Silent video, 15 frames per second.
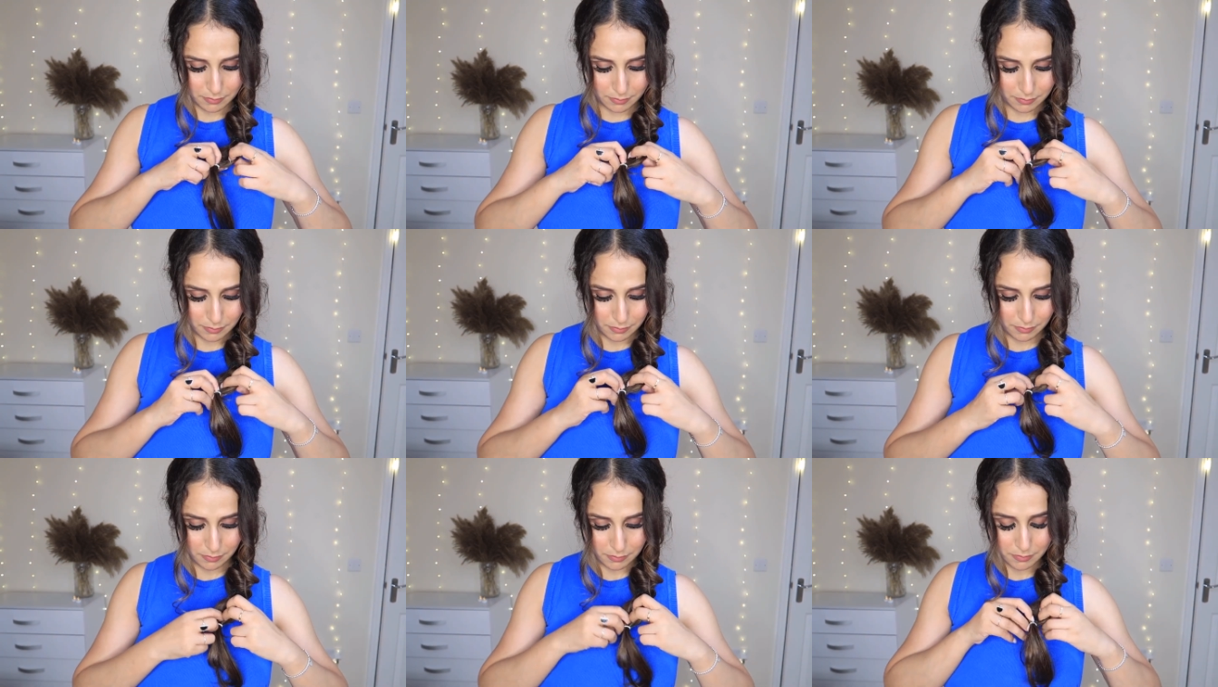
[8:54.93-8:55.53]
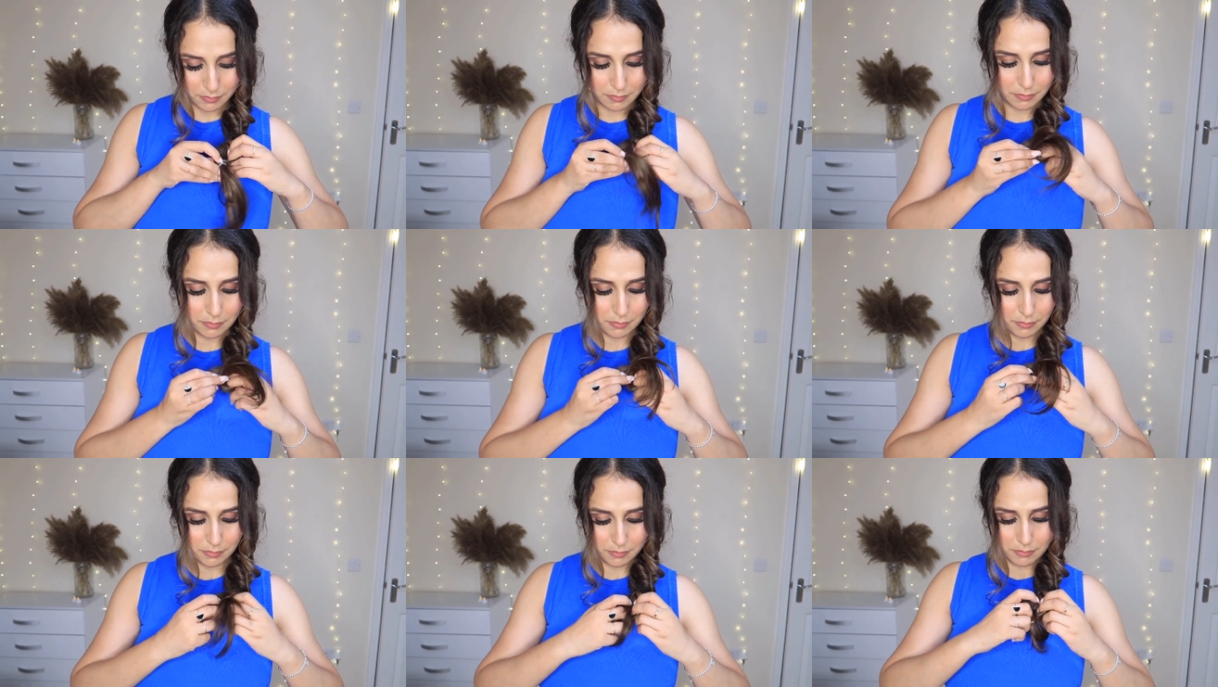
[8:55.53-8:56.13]
way you can
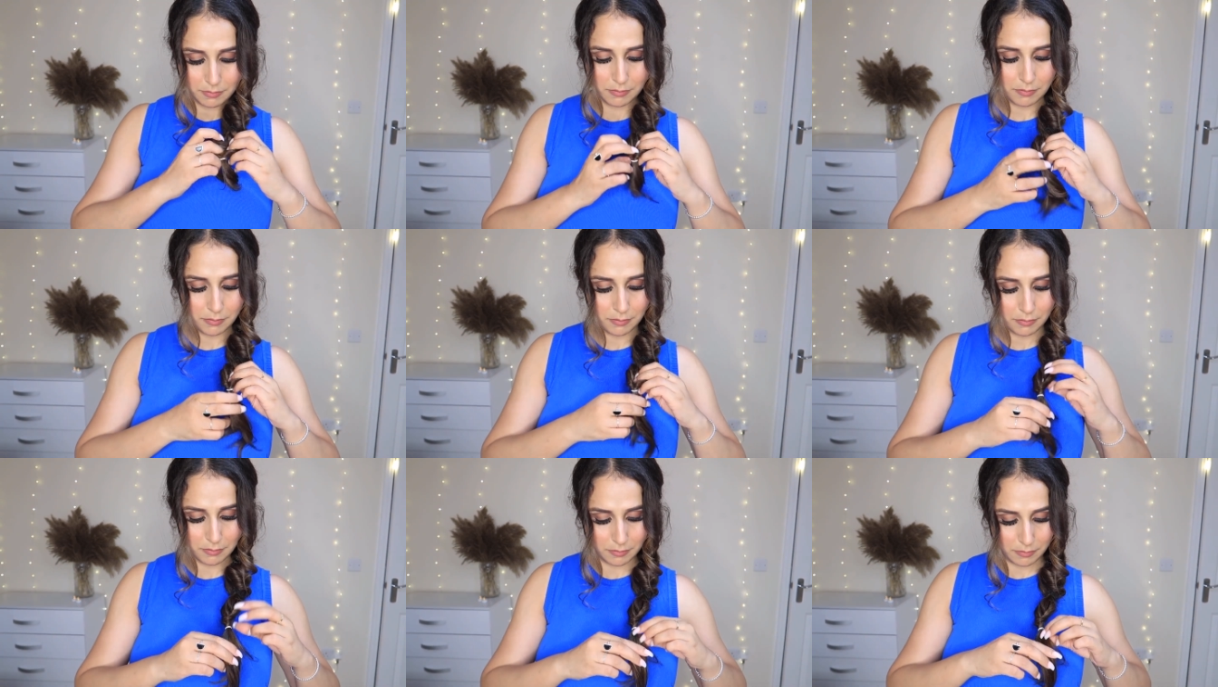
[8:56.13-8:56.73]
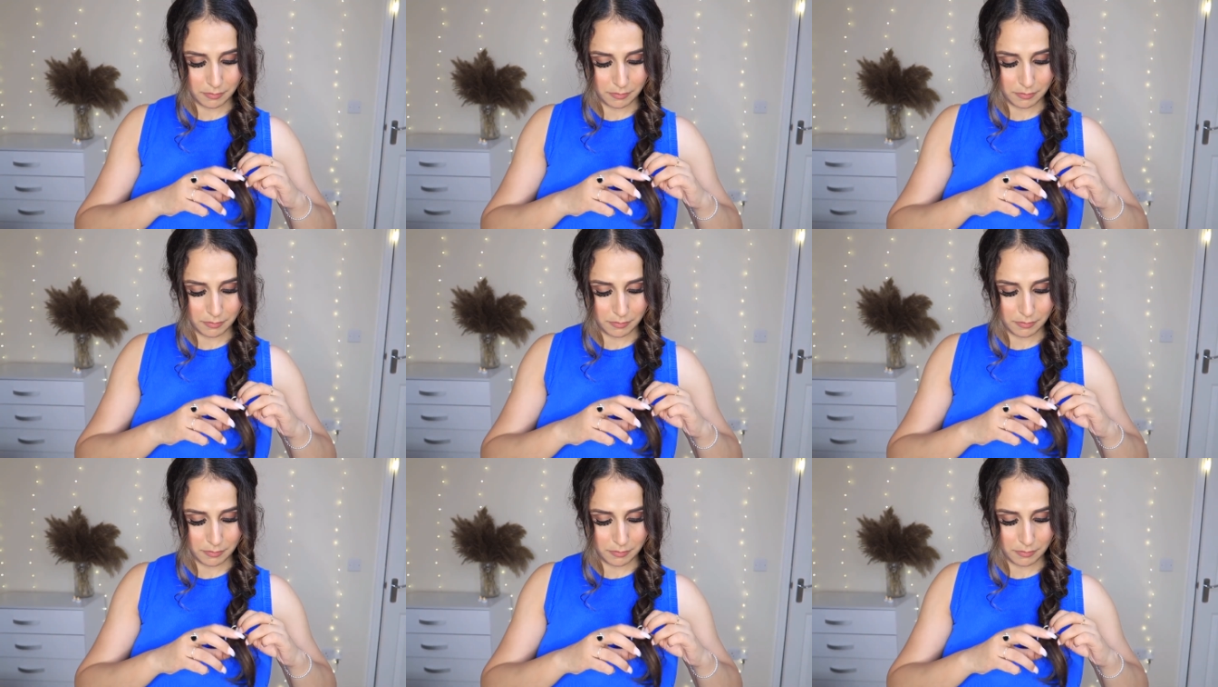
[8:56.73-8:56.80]
style your hair